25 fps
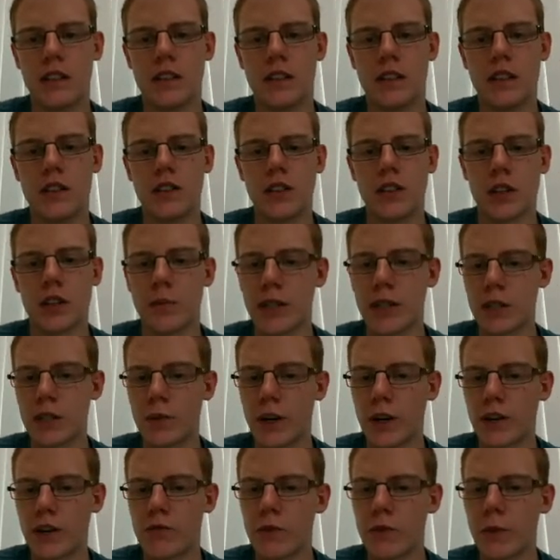So the best way
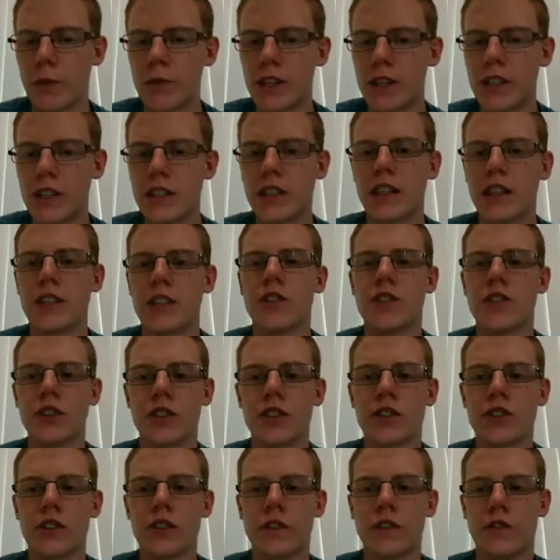to remember this is
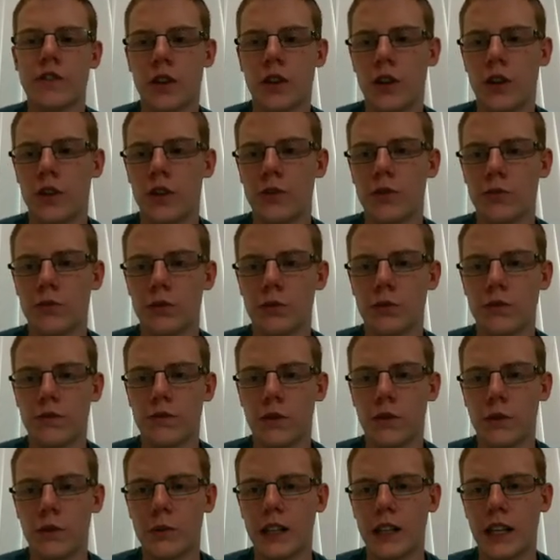just to follow the rule
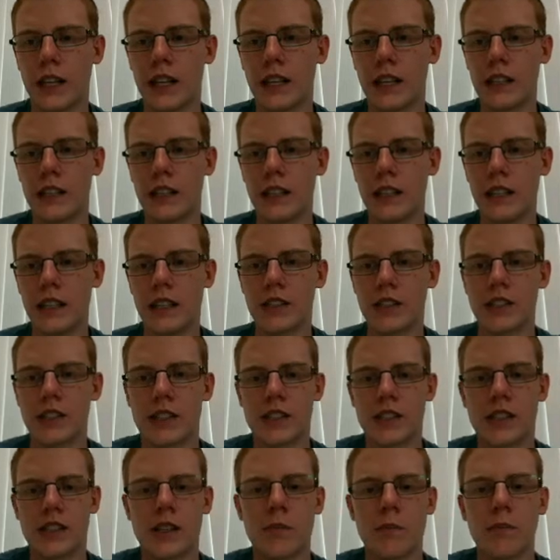formulaically, and just
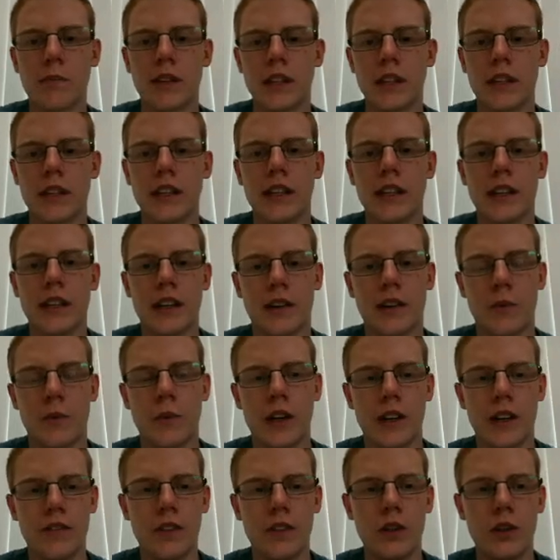simply,
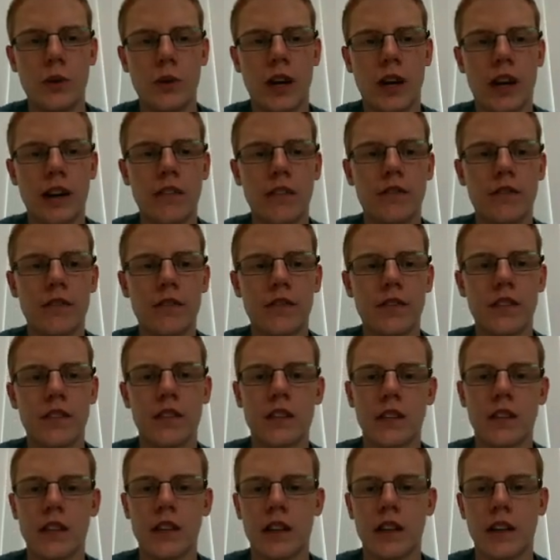whenever you have
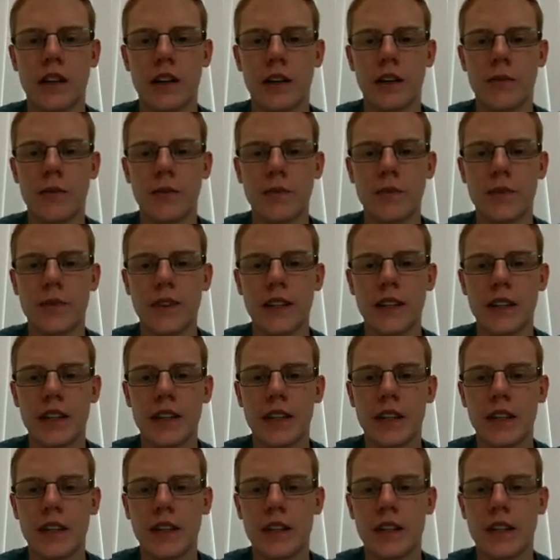
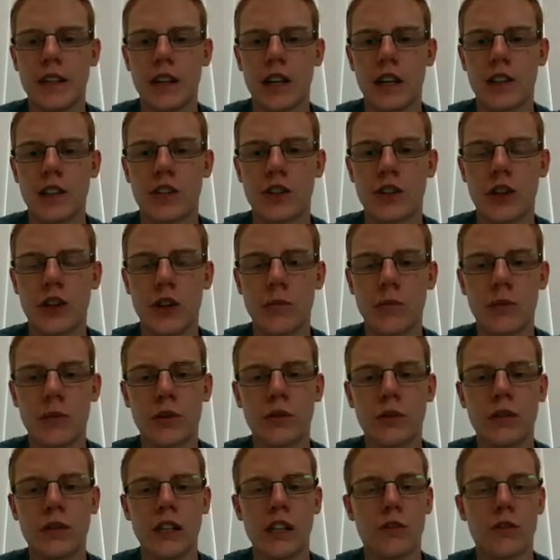a
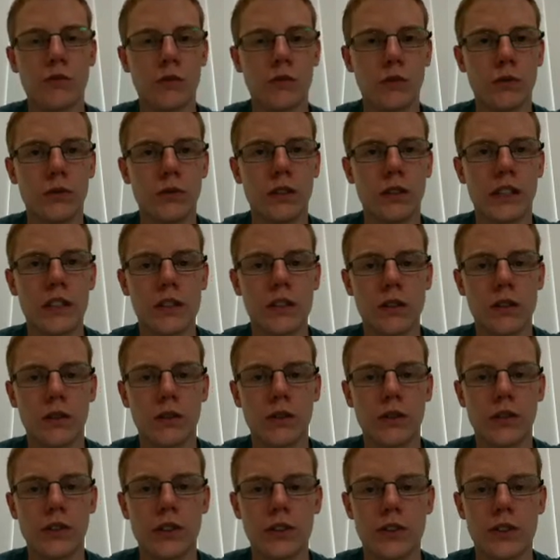terminal in a rule that is
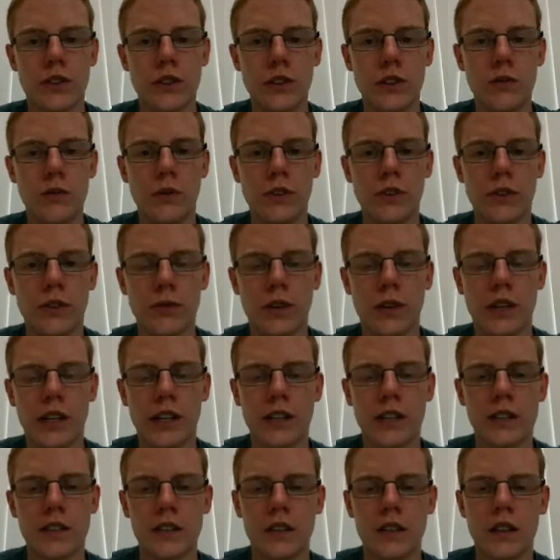longer than 2 on the right
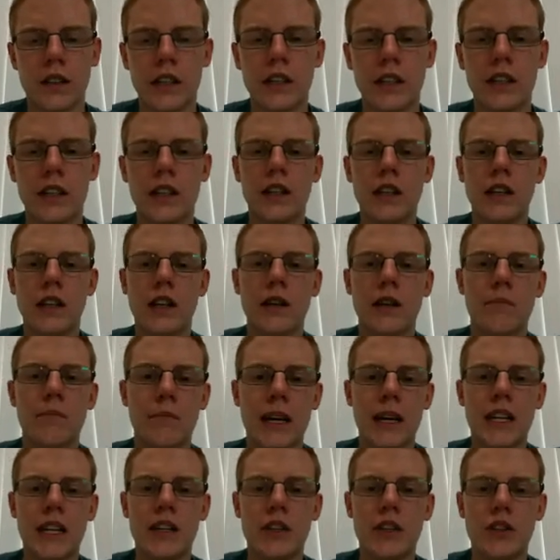hand side,
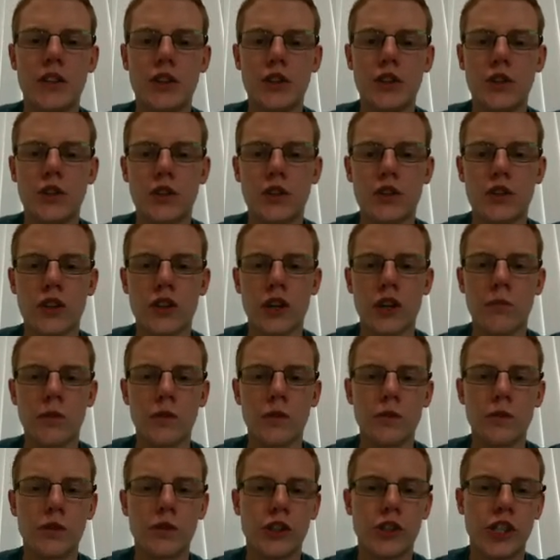make a new
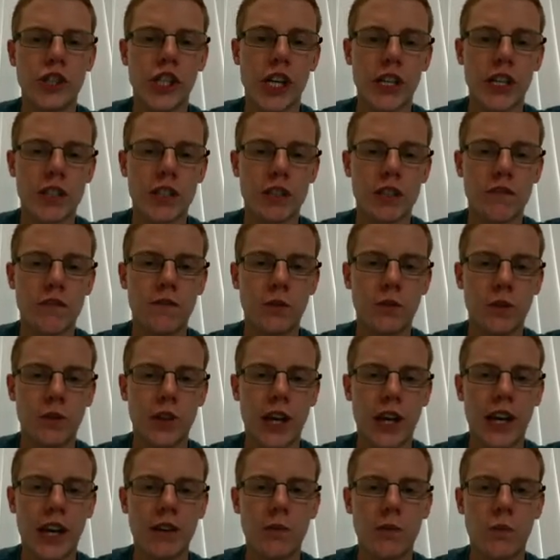non-terminal just for
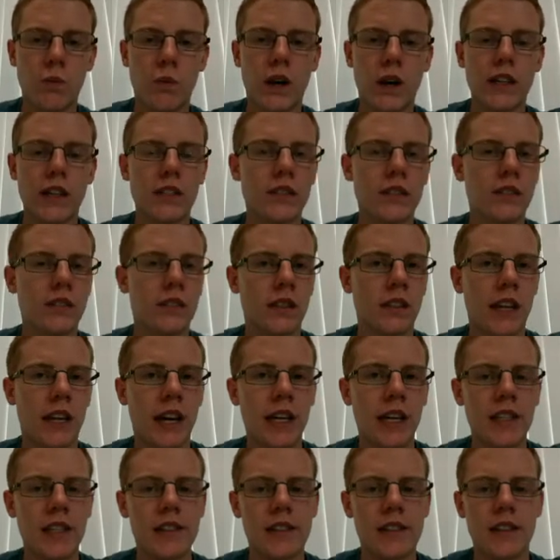that one
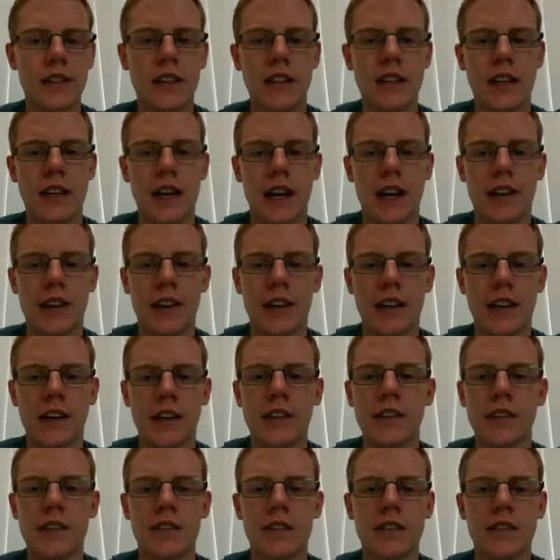case, and then
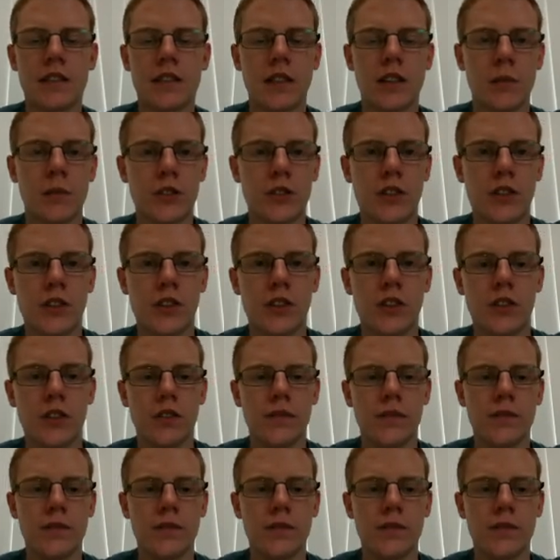substitute.